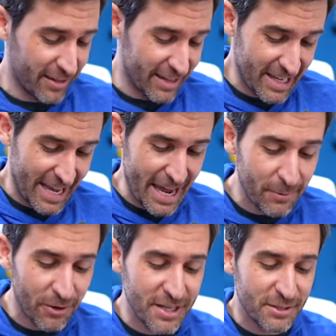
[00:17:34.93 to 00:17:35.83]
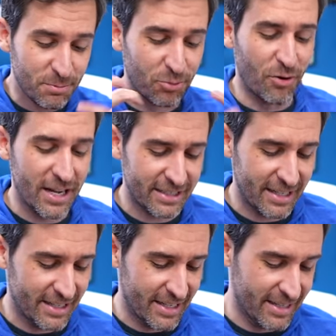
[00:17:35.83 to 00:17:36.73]
Like, the camera is
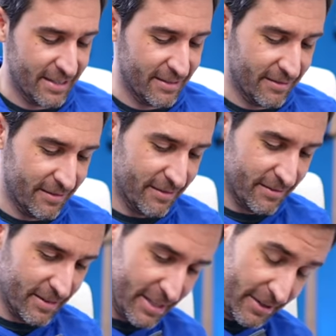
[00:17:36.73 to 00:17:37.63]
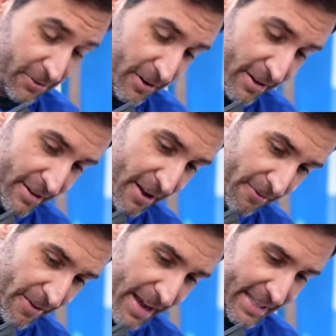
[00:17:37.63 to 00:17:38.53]
processing the different
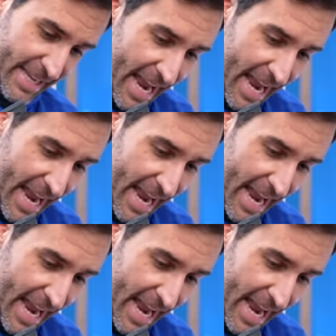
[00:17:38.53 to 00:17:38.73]
effects.